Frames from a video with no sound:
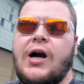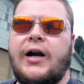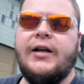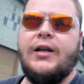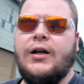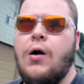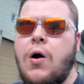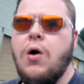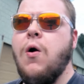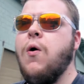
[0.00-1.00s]
I need to
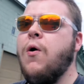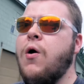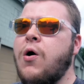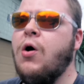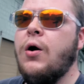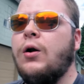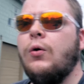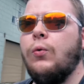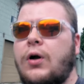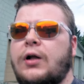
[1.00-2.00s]

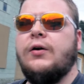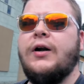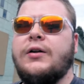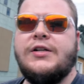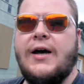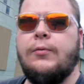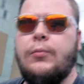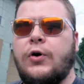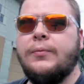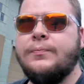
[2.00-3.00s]
walk around
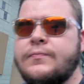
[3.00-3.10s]
town more.